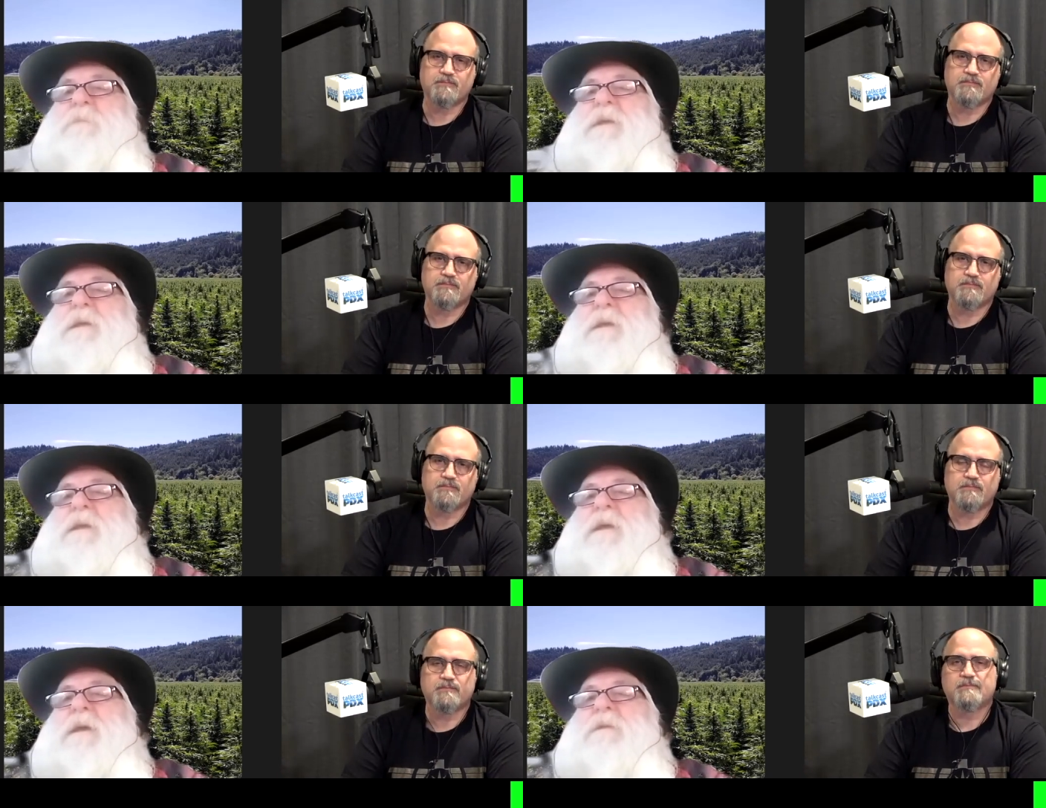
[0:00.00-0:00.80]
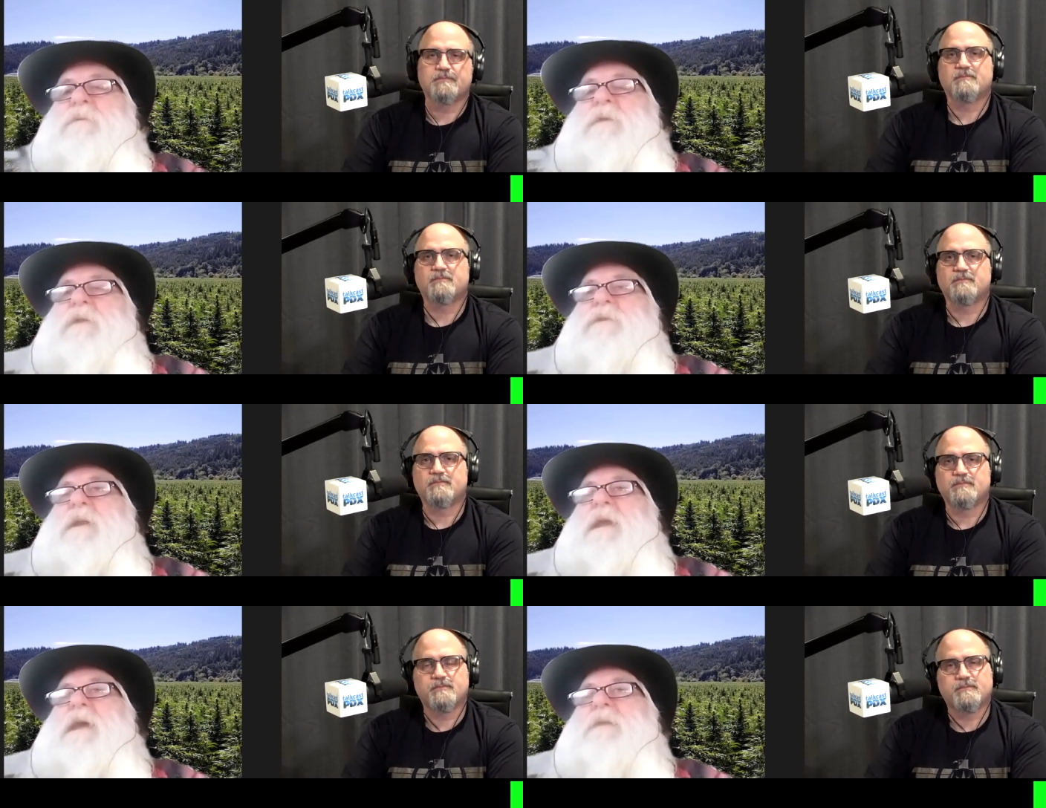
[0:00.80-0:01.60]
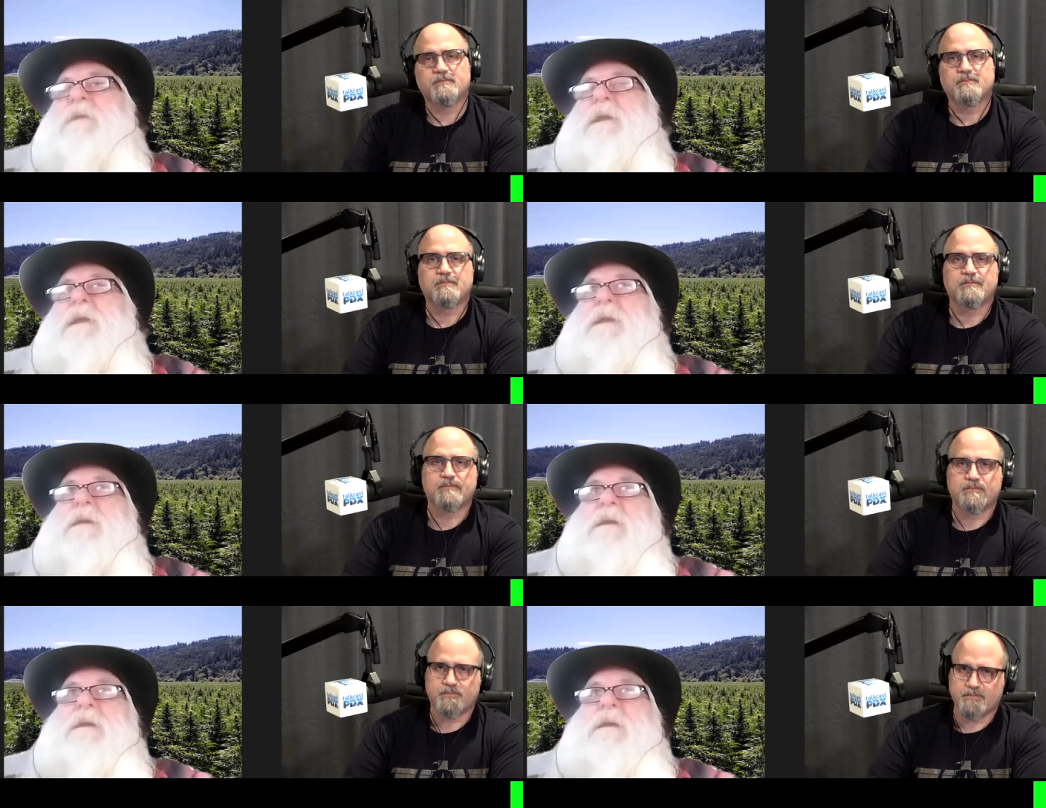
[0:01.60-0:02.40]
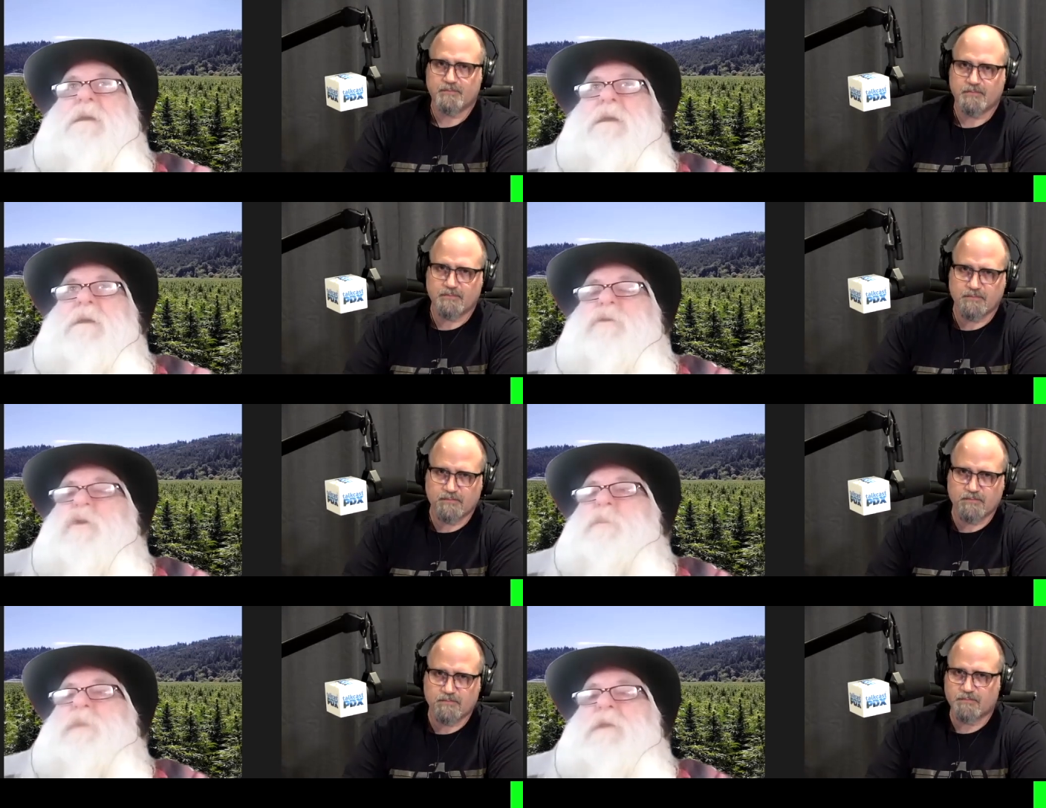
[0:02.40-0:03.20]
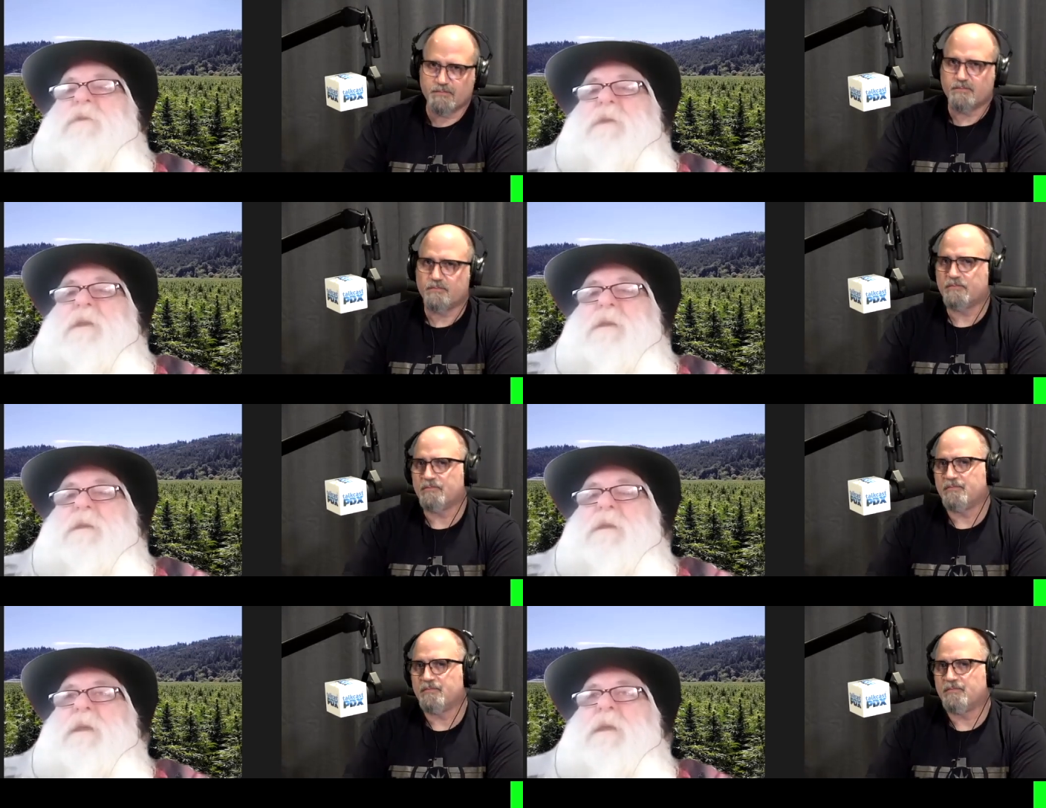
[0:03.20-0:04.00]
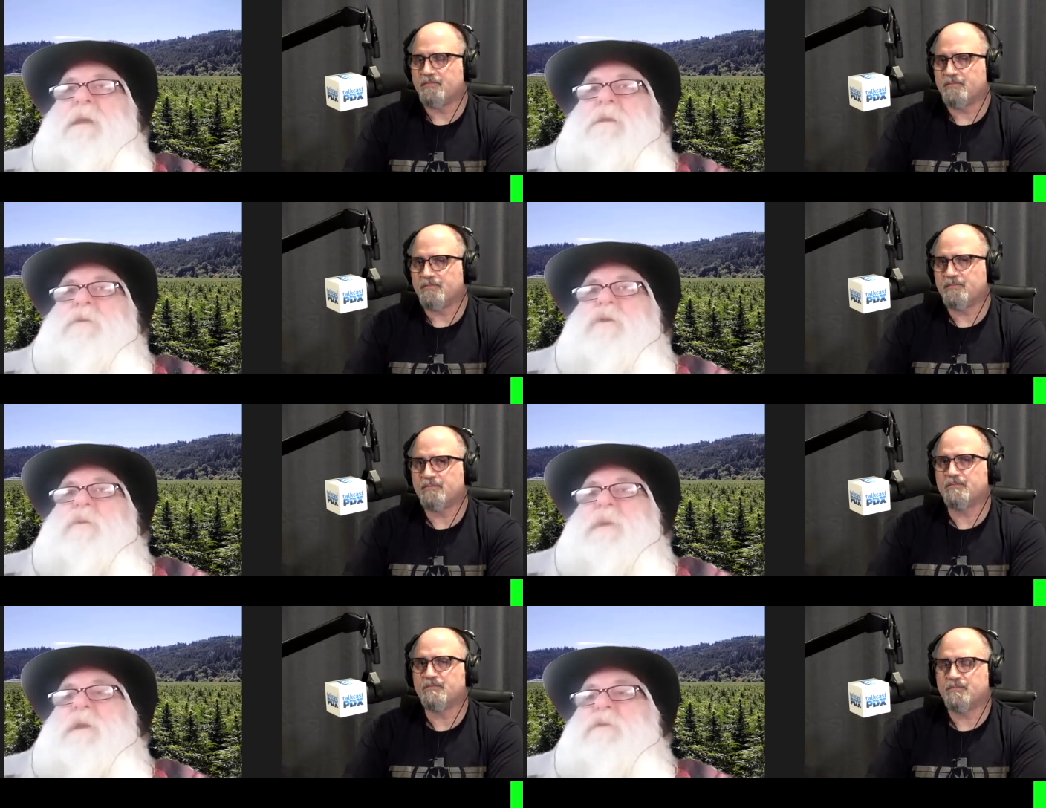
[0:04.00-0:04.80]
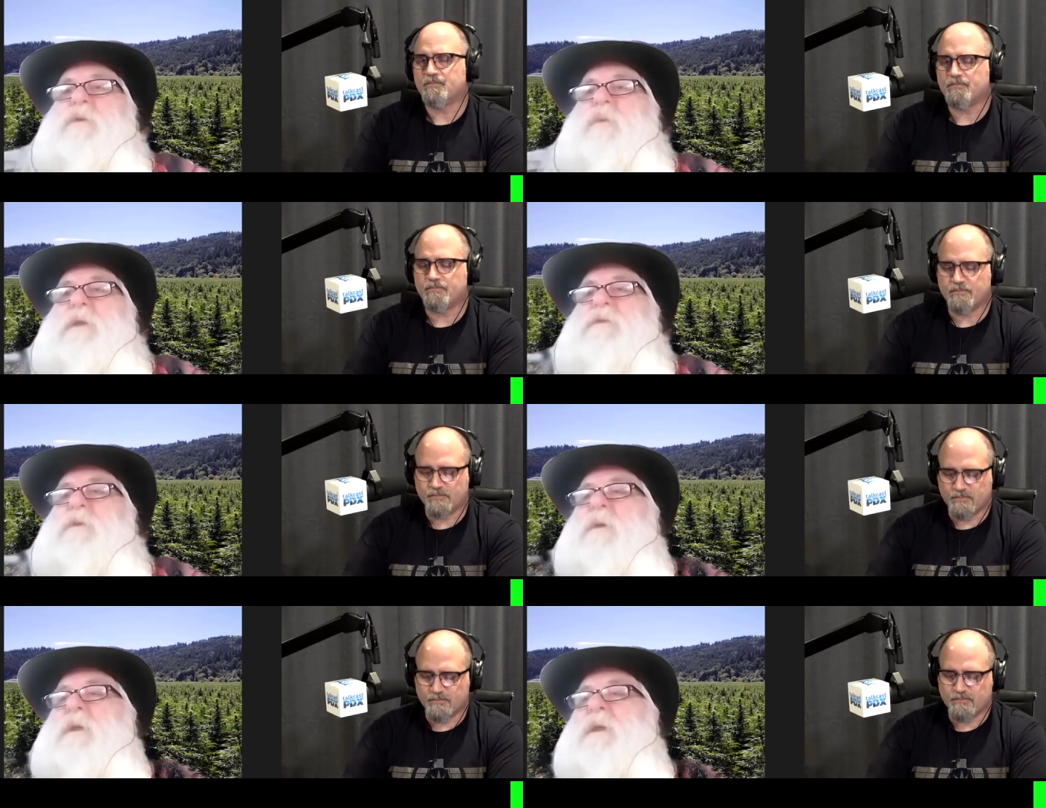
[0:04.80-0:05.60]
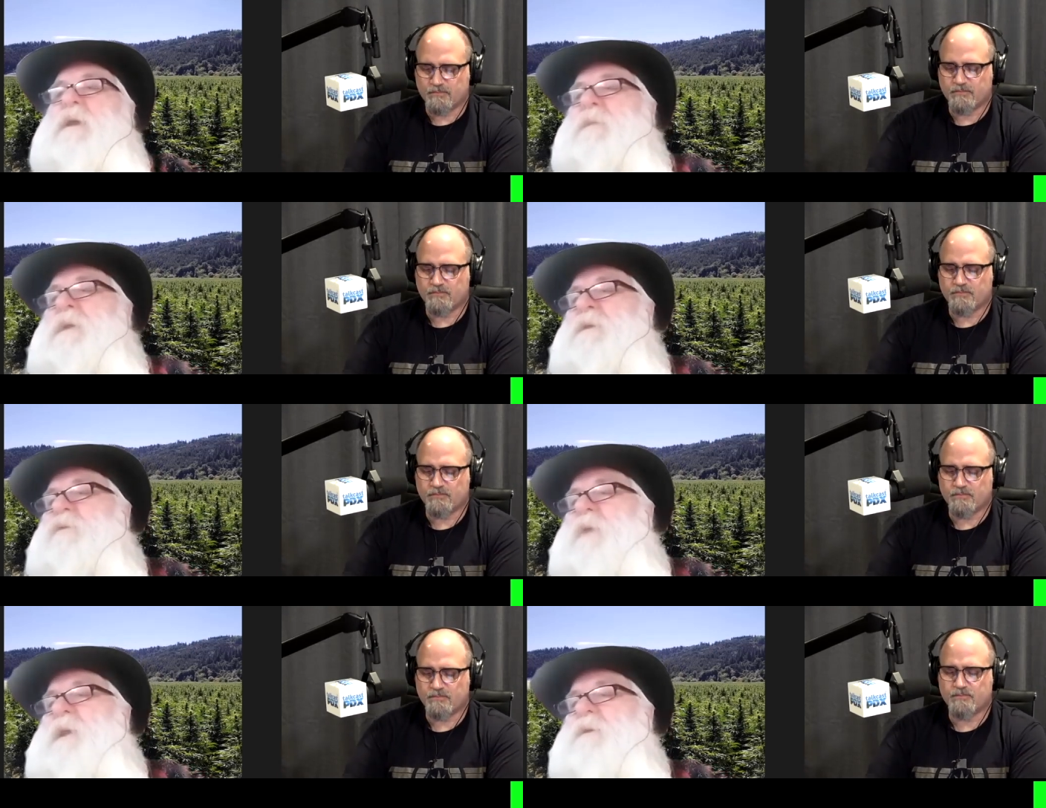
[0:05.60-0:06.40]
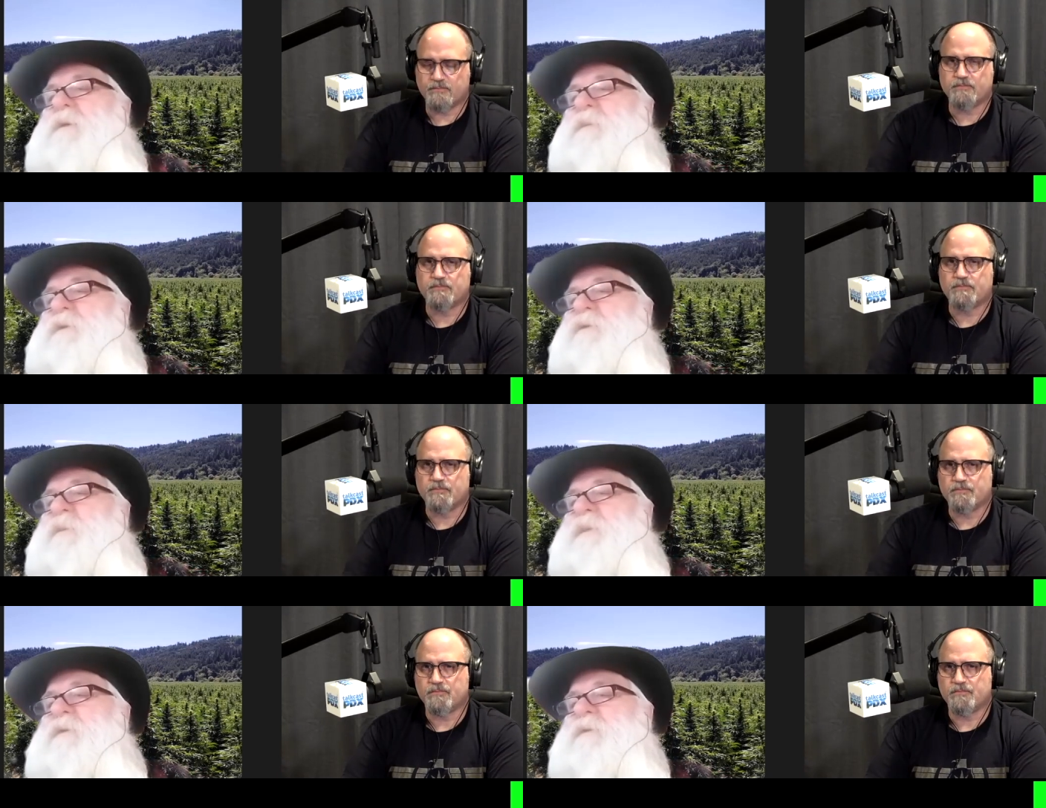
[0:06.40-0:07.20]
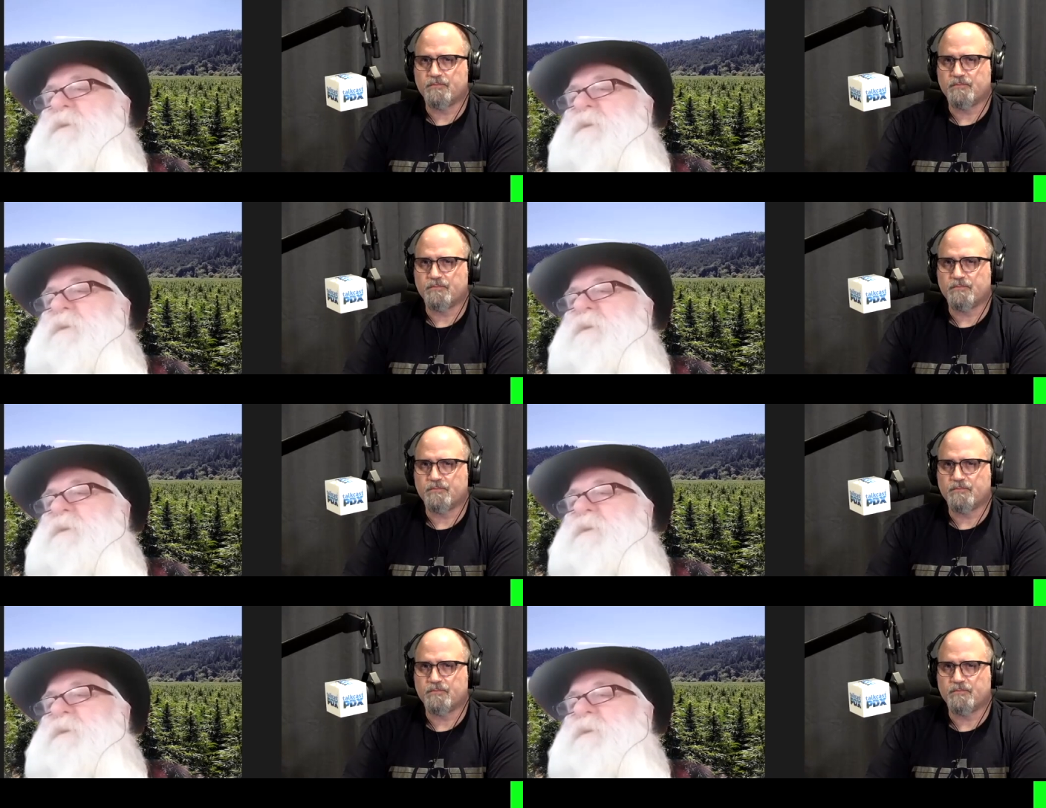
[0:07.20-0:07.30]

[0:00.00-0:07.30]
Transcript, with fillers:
Speaker 1: It uh, uh, doesn't have any terpenes in it, and the mm. terpenes mm. are what um, and the trichomes the terpenes are the